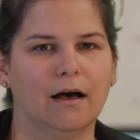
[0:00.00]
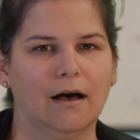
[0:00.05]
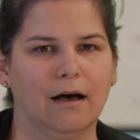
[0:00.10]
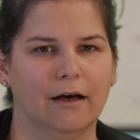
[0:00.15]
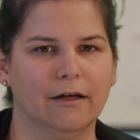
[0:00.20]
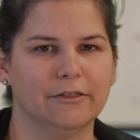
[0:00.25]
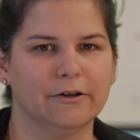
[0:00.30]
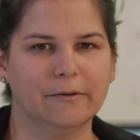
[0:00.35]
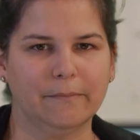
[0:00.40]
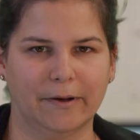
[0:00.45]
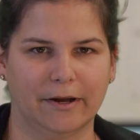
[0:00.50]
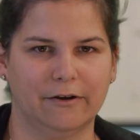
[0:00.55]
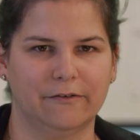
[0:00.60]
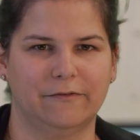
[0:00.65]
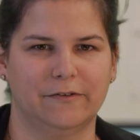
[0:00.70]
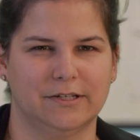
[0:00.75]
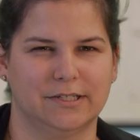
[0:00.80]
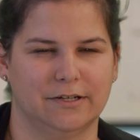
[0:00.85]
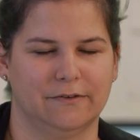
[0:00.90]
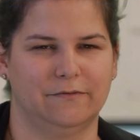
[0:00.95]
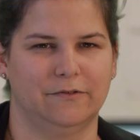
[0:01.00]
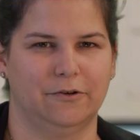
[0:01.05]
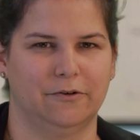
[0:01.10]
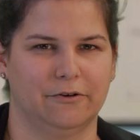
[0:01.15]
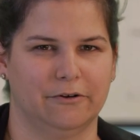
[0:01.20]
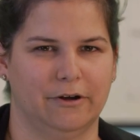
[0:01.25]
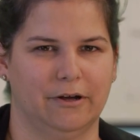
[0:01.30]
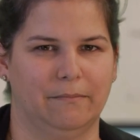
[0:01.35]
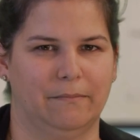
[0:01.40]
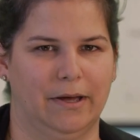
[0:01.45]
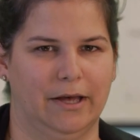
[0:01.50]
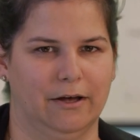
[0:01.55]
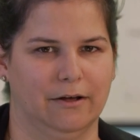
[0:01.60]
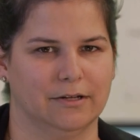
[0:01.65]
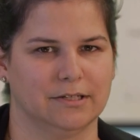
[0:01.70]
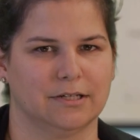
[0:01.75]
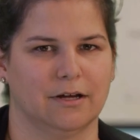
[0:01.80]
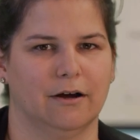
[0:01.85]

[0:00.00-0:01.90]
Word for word: Other benefits of neutering males